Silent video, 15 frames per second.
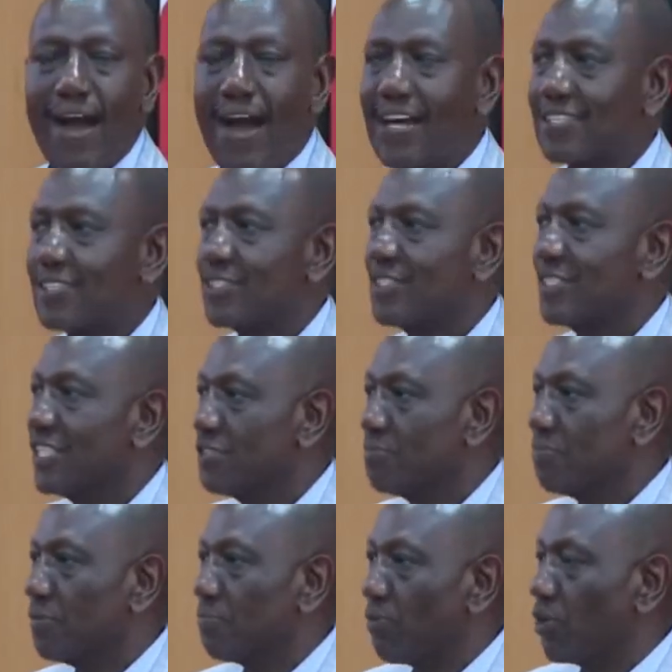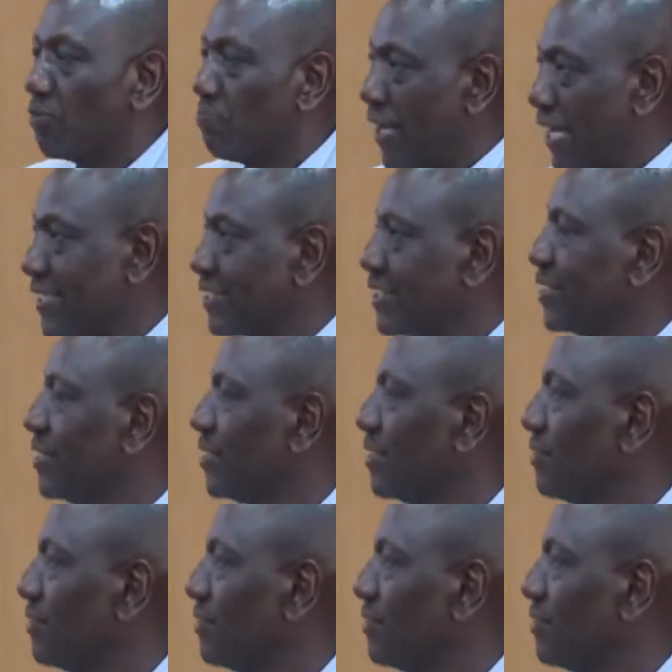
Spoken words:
as these people bet,